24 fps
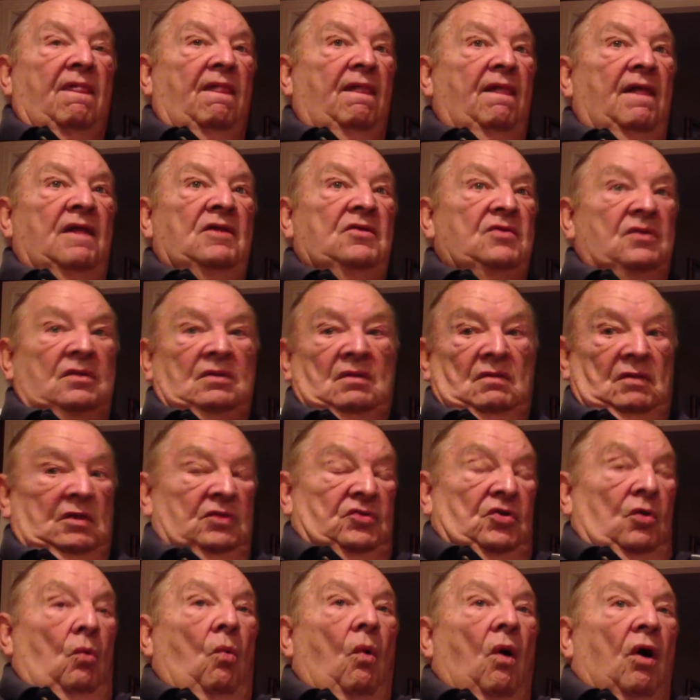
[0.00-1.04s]
It's a
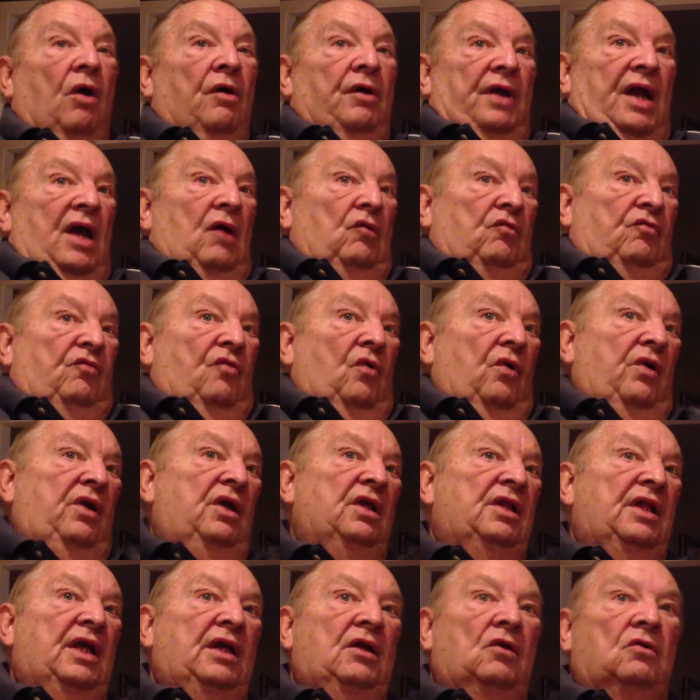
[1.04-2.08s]
it's a warrant out for you,
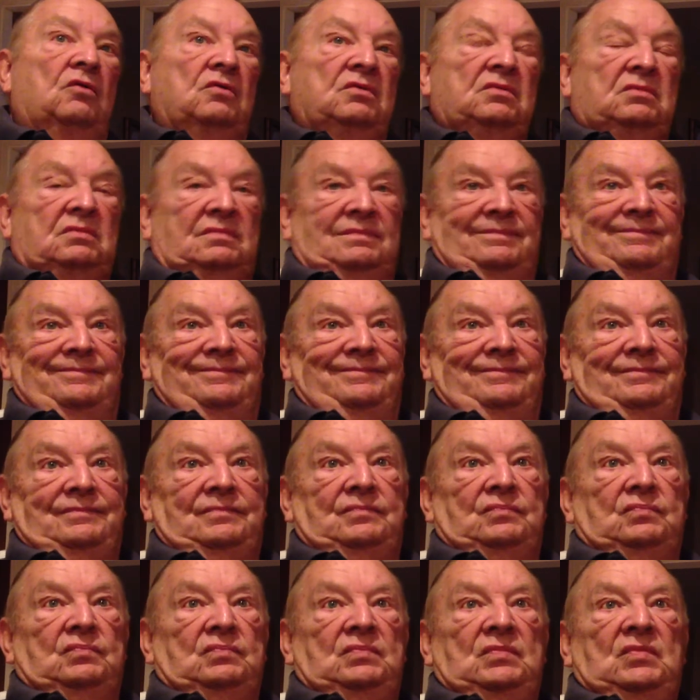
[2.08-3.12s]
and they don't.
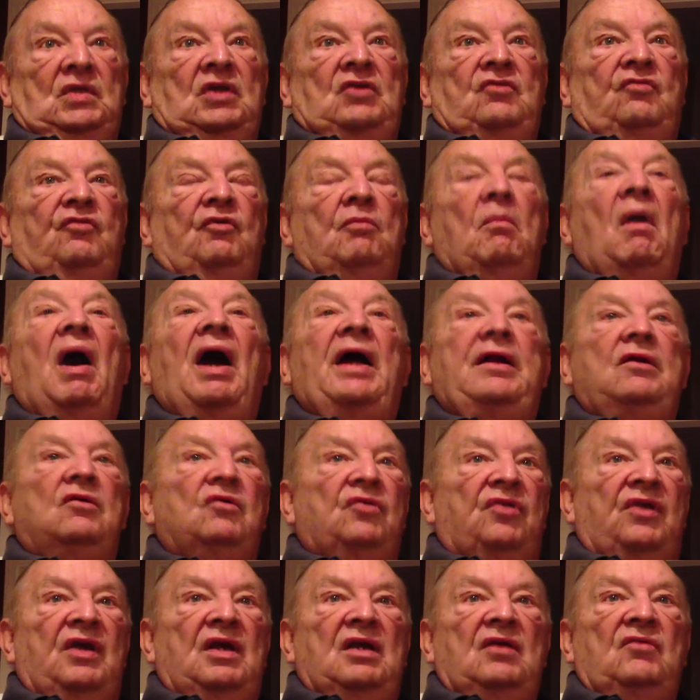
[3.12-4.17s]
It's for minor
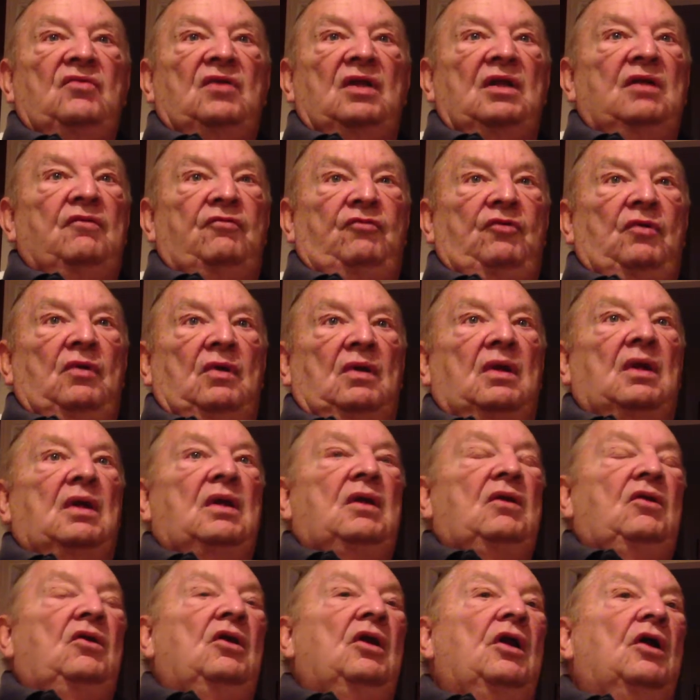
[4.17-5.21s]
things, and no. Oh. you,
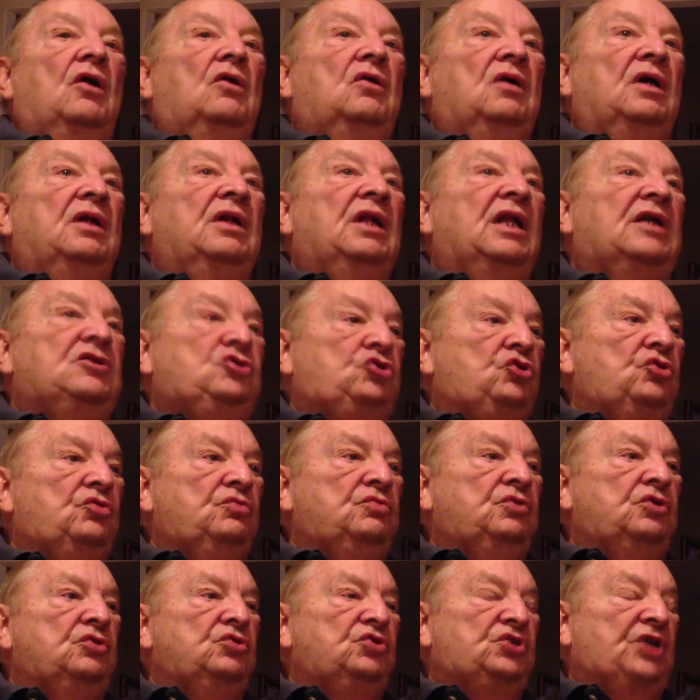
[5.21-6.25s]
you know, unless you
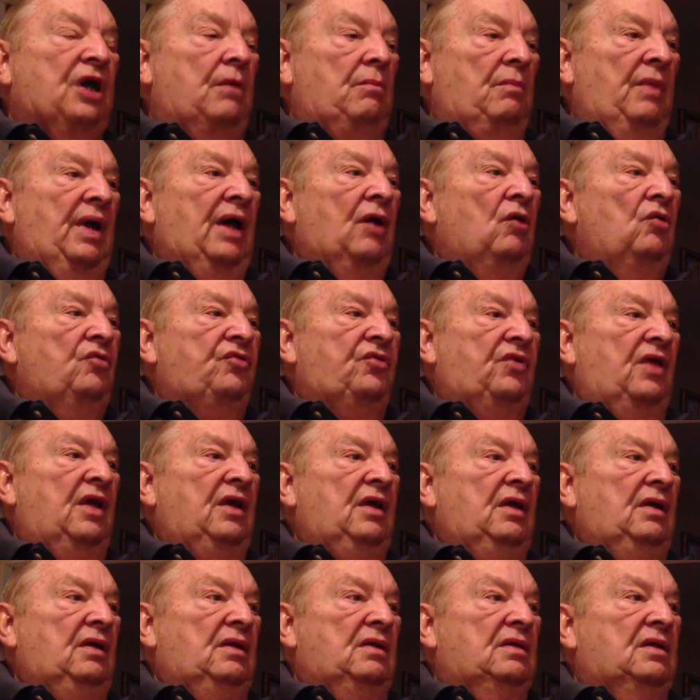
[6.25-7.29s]
do something else,
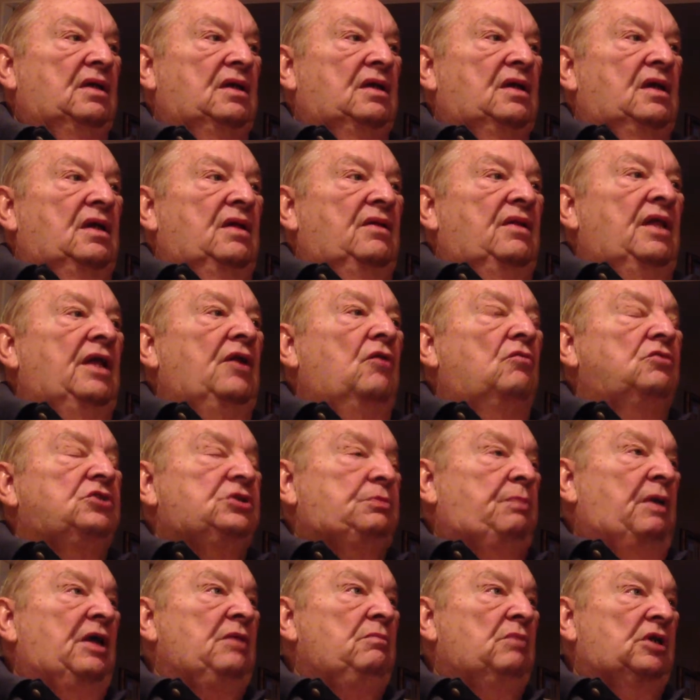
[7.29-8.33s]
they they don't
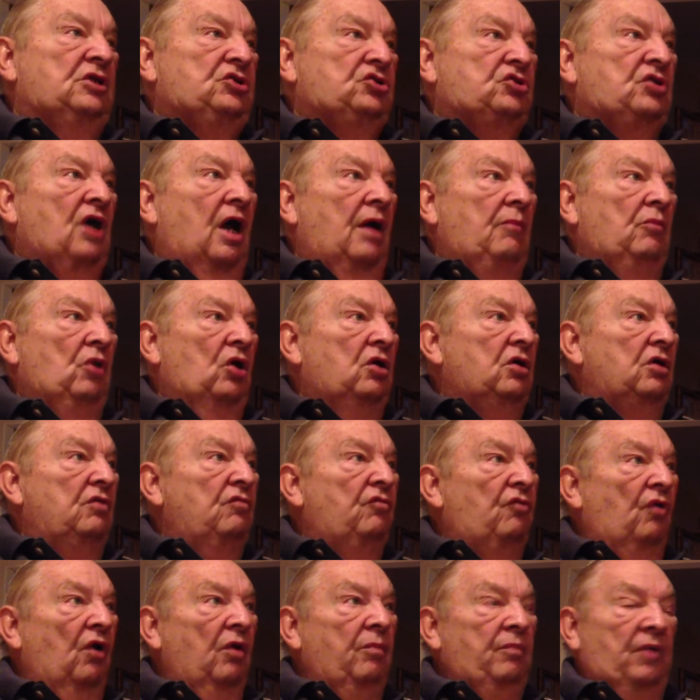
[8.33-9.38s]
spend much time looking
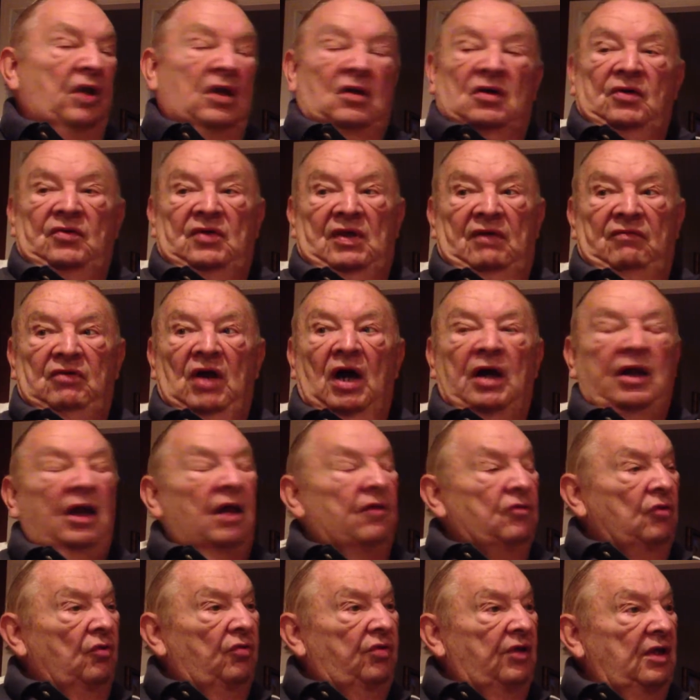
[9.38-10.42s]
for it because they've got
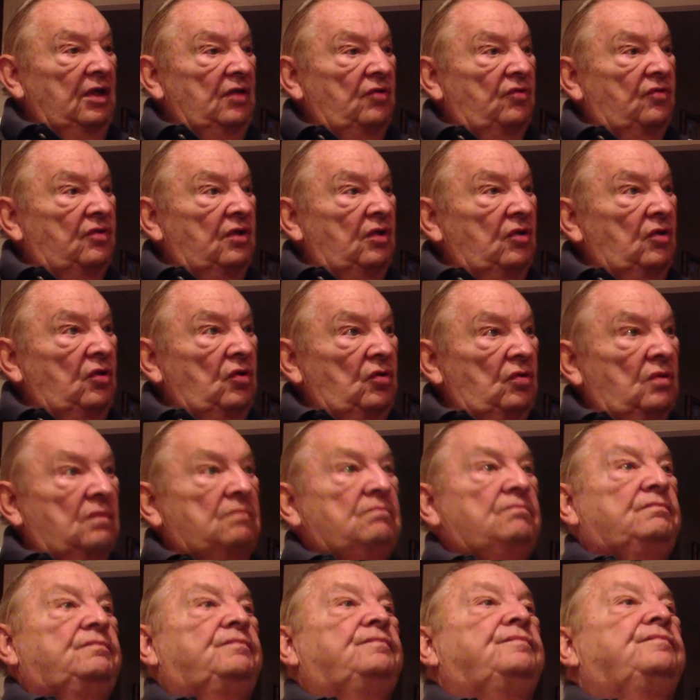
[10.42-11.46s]
other things to do.
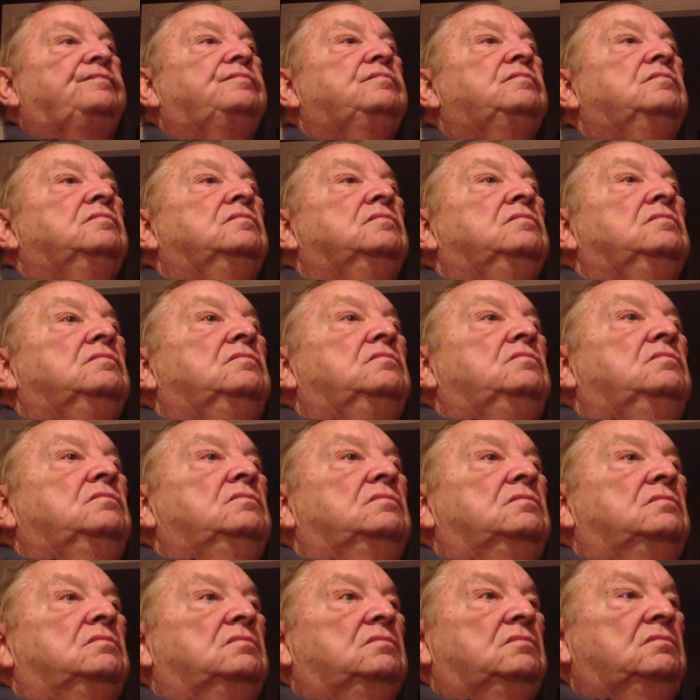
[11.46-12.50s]
Well, heck, in Detroit
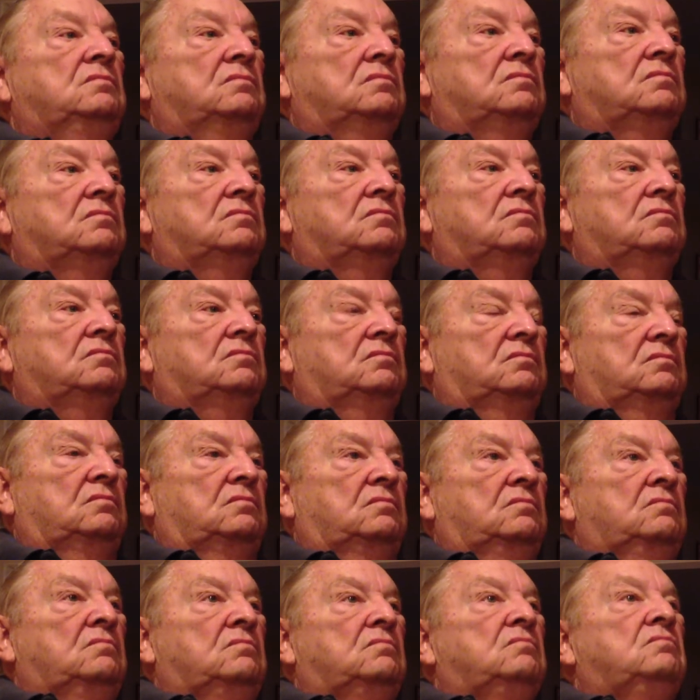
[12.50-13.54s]
now, they don't even they
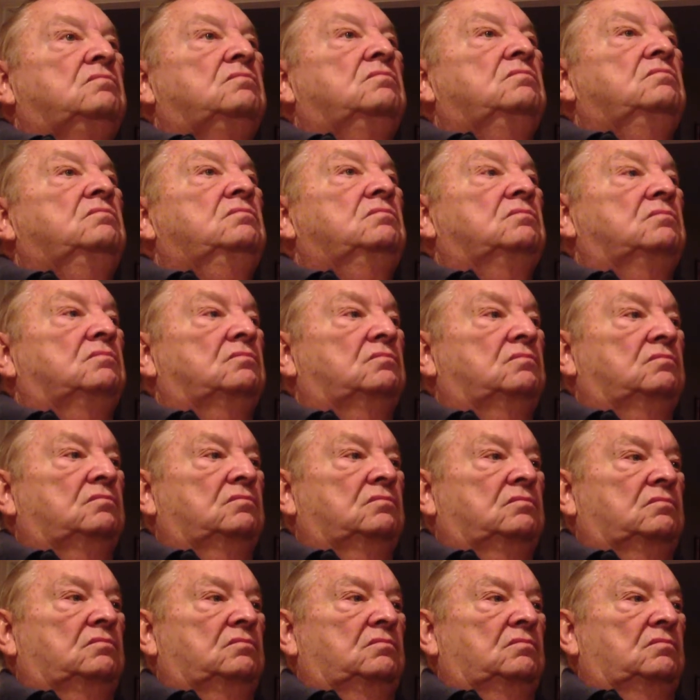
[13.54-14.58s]
don't even go to, to
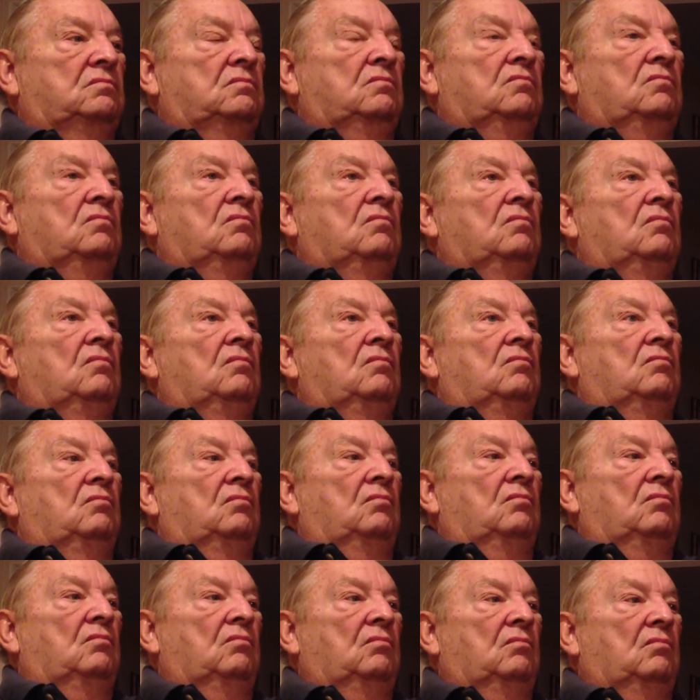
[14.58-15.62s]
domestic violent
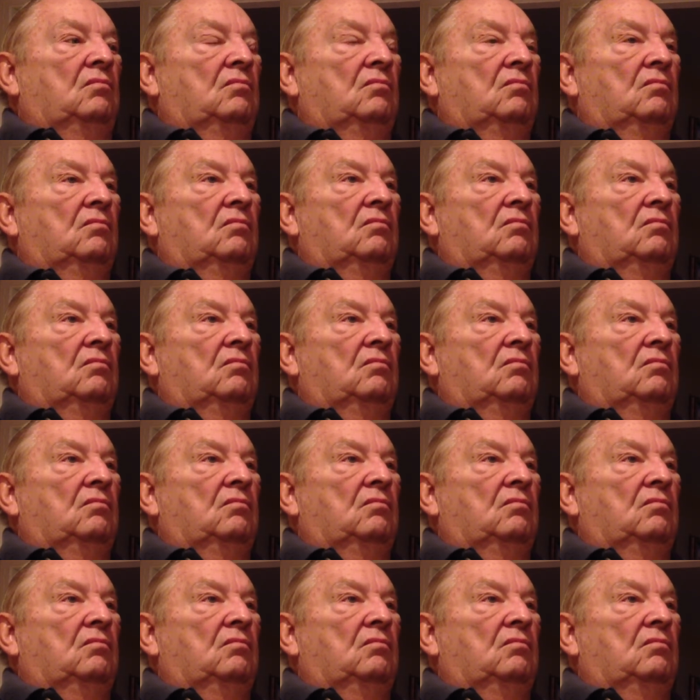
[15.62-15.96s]
calls anymore,